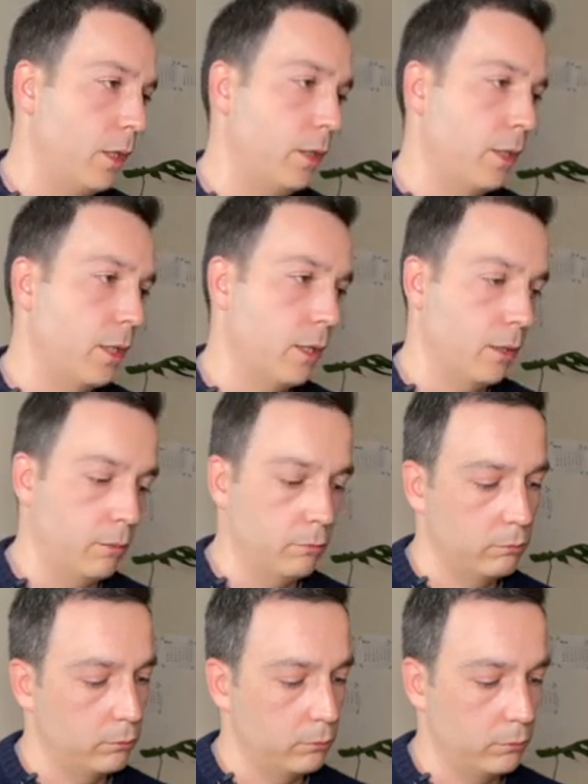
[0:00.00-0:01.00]
and
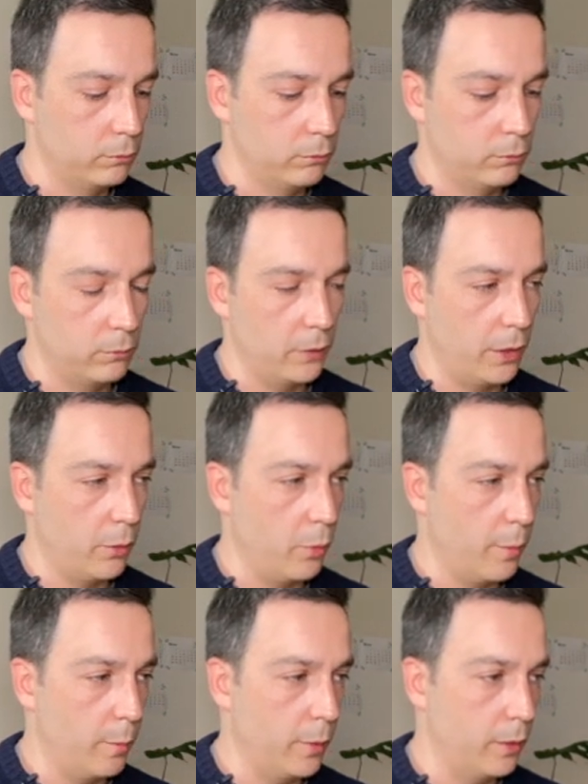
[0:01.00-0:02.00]
again, the
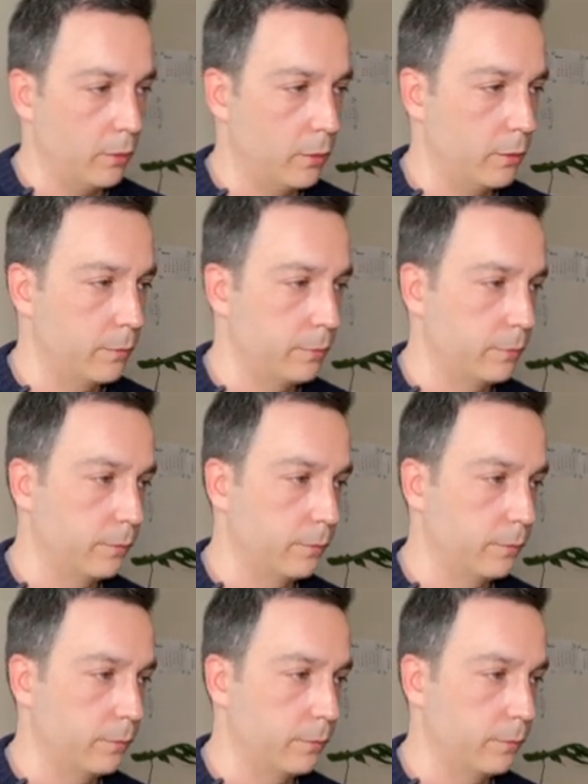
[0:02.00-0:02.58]
equipment,